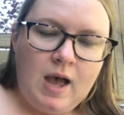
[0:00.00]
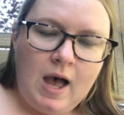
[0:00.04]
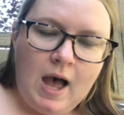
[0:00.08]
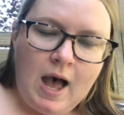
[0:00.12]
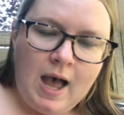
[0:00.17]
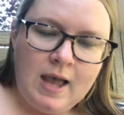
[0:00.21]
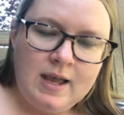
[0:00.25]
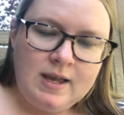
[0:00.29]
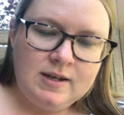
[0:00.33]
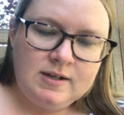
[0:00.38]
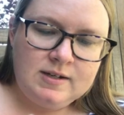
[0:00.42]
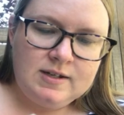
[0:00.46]

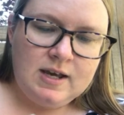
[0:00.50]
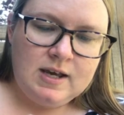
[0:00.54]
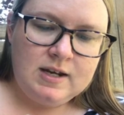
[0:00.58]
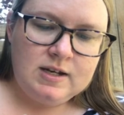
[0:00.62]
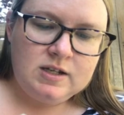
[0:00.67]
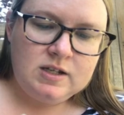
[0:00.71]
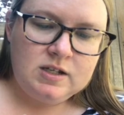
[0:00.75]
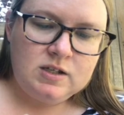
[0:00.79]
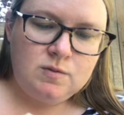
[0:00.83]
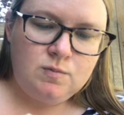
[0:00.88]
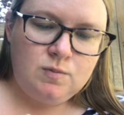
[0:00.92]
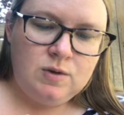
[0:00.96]
I intend
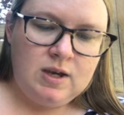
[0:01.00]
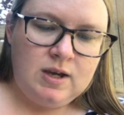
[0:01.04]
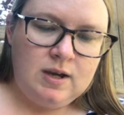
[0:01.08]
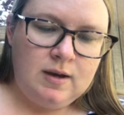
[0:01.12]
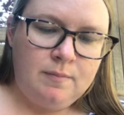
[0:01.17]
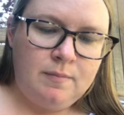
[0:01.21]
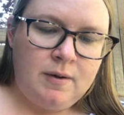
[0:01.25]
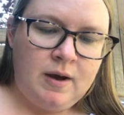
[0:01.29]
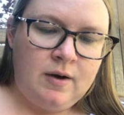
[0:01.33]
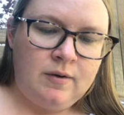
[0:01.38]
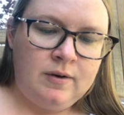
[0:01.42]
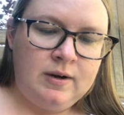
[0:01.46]
to speak
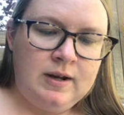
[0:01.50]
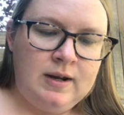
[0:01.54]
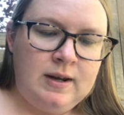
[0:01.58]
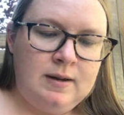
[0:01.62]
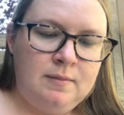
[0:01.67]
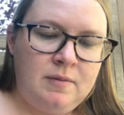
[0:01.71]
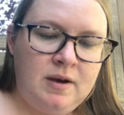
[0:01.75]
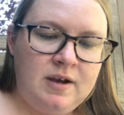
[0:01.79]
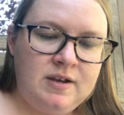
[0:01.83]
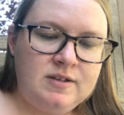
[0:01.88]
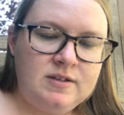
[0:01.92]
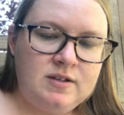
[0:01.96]
about it in
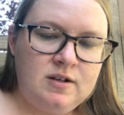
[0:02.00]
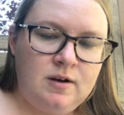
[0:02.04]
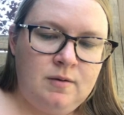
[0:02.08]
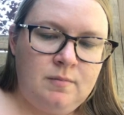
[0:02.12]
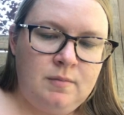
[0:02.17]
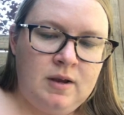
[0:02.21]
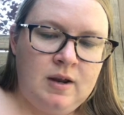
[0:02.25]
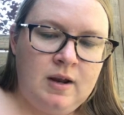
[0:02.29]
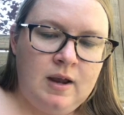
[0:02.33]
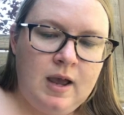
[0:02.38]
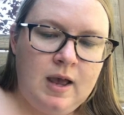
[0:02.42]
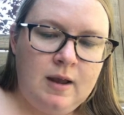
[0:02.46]
my
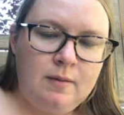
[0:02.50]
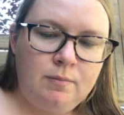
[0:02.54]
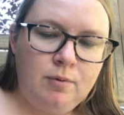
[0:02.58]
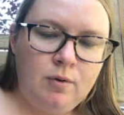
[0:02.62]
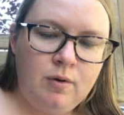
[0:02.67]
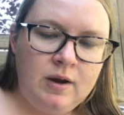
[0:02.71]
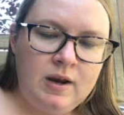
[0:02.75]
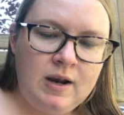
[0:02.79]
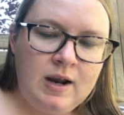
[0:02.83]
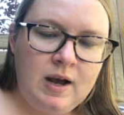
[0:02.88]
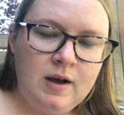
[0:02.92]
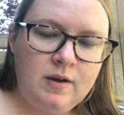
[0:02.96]
sermon and
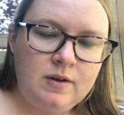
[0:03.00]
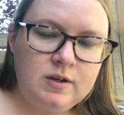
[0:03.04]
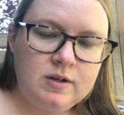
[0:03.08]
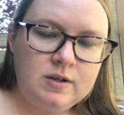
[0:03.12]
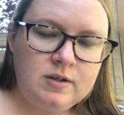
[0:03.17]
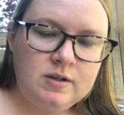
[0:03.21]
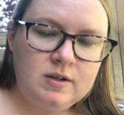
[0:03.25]
point out